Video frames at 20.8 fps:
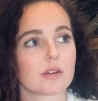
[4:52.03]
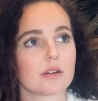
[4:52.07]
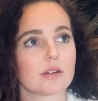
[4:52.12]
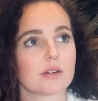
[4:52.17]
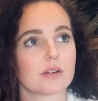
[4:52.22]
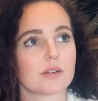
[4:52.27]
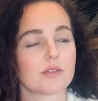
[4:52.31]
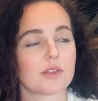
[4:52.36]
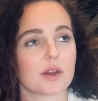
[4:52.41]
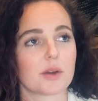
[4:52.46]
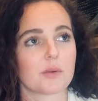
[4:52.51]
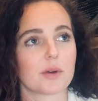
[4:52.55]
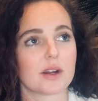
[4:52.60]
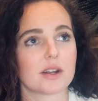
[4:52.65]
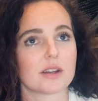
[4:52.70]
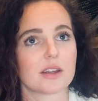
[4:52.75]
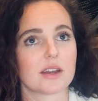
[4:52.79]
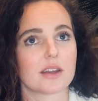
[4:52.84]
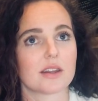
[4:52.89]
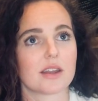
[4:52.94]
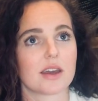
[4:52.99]
they weren't
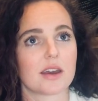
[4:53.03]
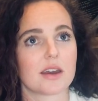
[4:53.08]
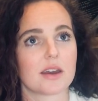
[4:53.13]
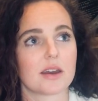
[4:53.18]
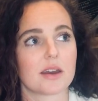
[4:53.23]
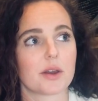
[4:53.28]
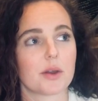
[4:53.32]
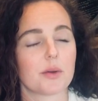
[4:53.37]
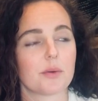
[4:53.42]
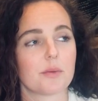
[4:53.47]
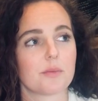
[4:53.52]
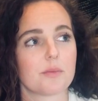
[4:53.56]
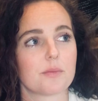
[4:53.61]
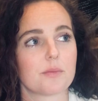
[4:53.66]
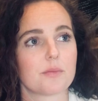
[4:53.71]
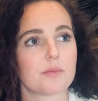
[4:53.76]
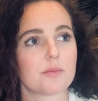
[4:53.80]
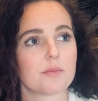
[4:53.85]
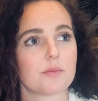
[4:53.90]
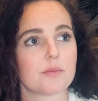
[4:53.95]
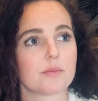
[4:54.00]
in a
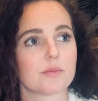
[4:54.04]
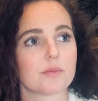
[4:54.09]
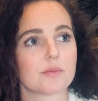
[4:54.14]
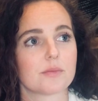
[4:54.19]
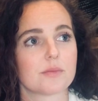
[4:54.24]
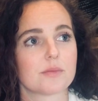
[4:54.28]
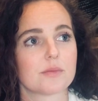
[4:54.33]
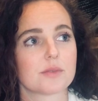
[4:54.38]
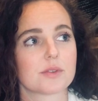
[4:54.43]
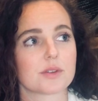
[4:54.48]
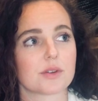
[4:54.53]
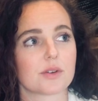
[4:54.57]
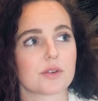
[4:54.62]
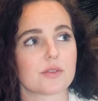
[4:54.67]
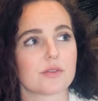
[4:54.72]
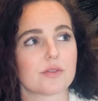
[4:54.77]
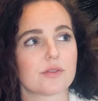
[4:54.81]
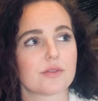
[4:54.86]
sort of